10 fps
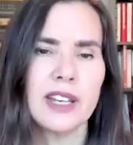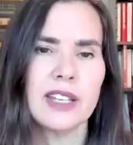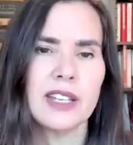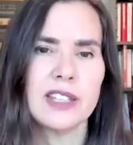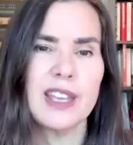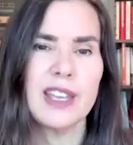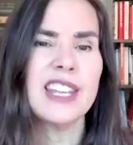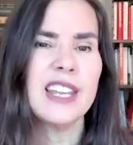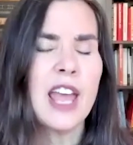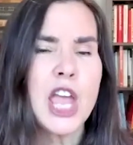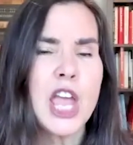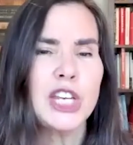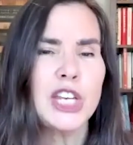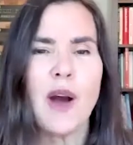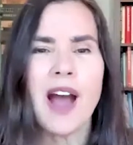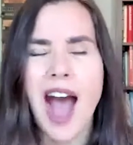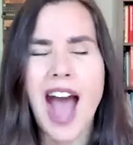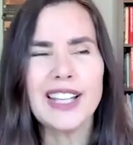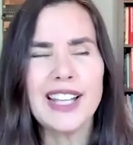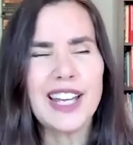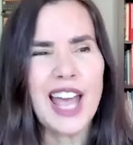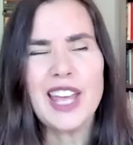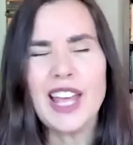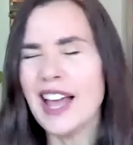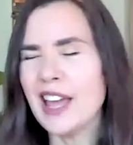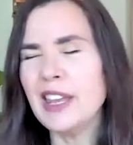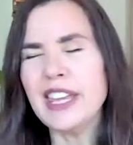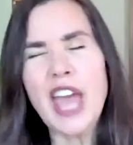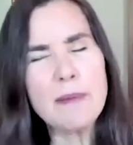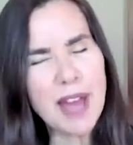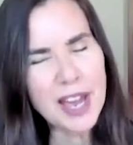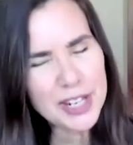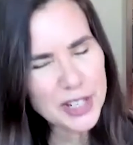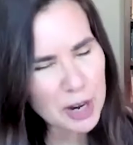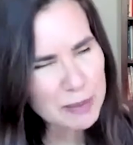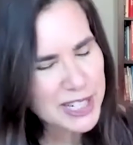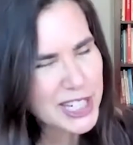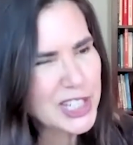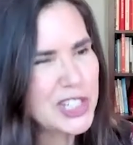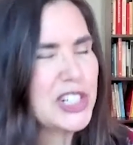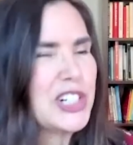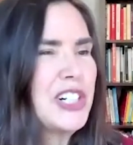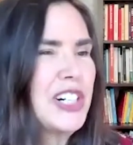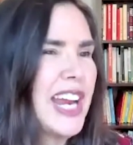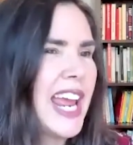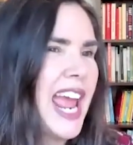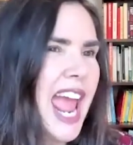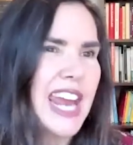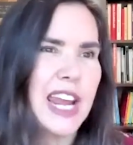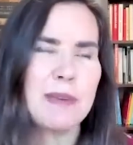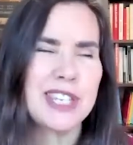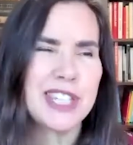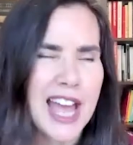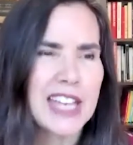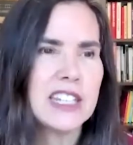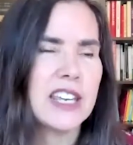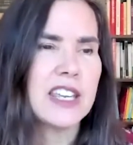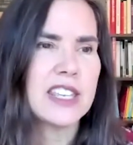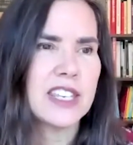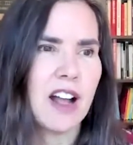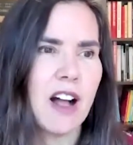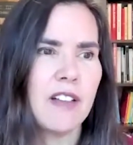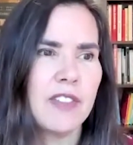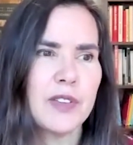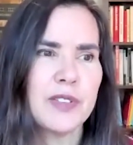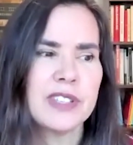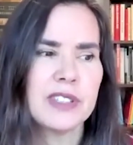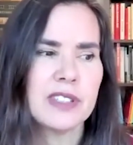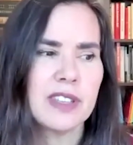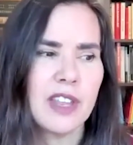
It's, I'm not a Dharma teacher, and I'm a scientist and all those